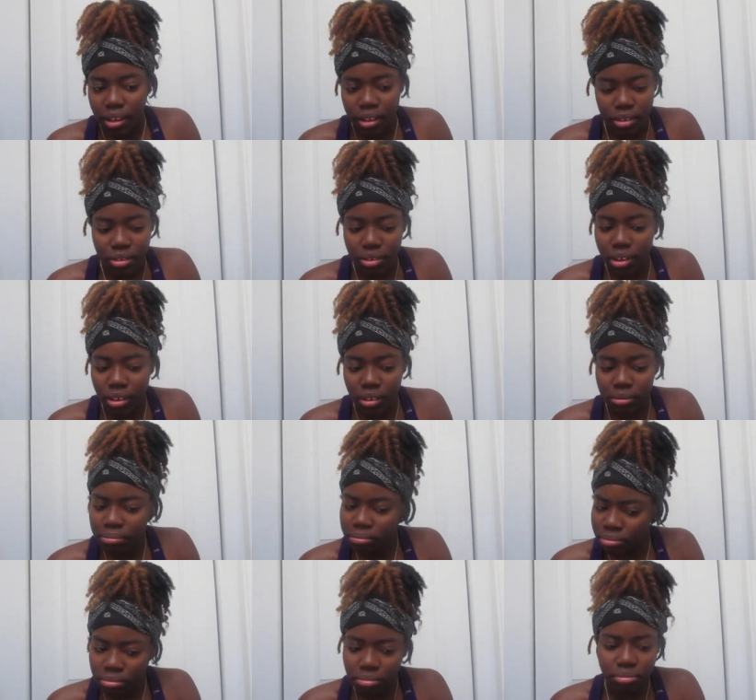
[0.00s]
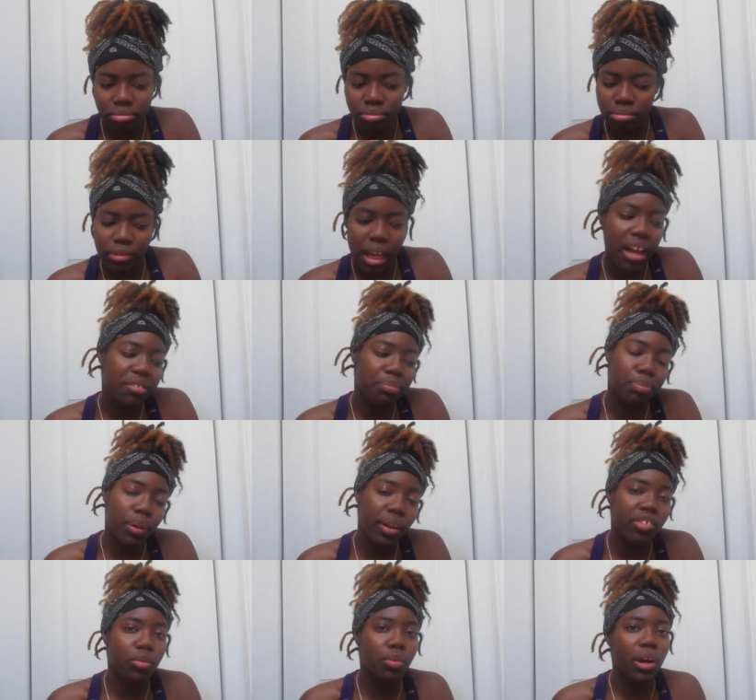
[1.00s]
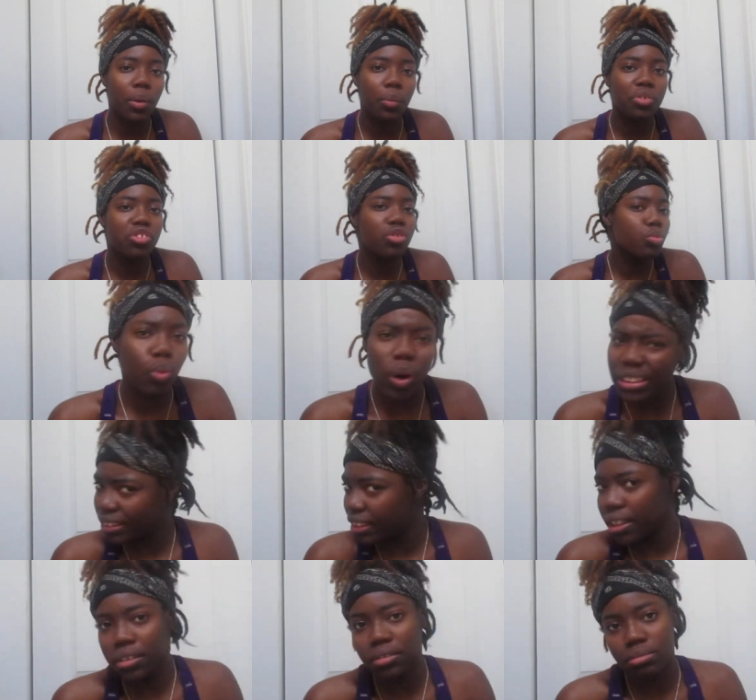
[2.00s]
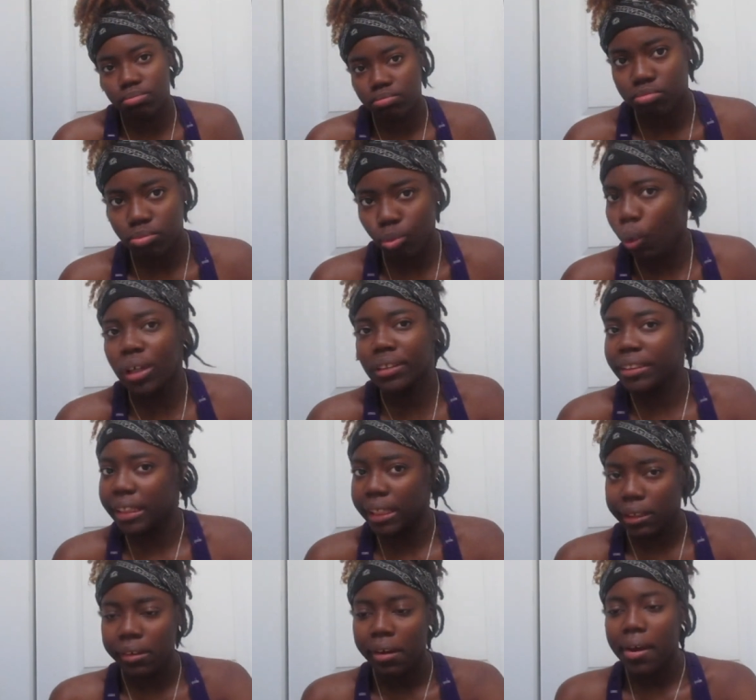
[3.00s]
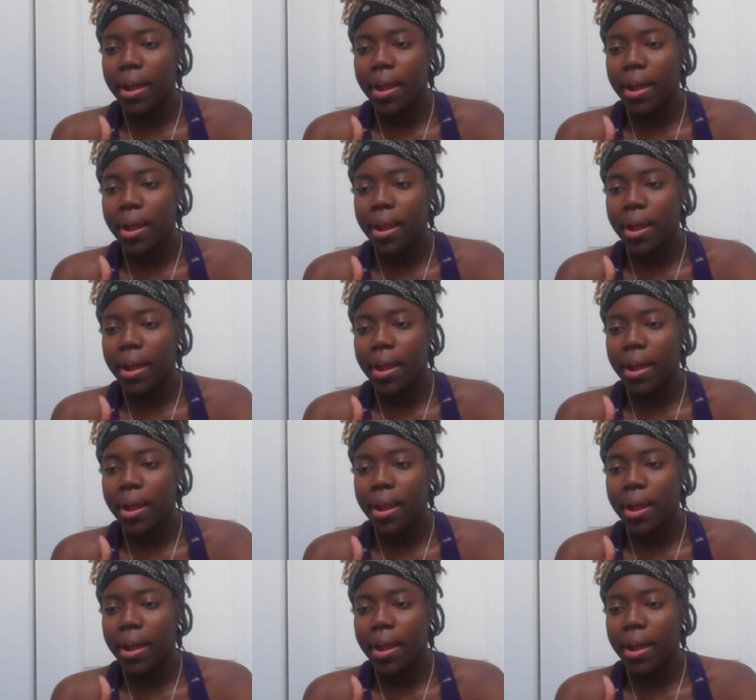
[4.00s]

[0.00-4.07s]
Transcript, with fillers: You know, nice pleasure working with you. Wasn't, wasn't.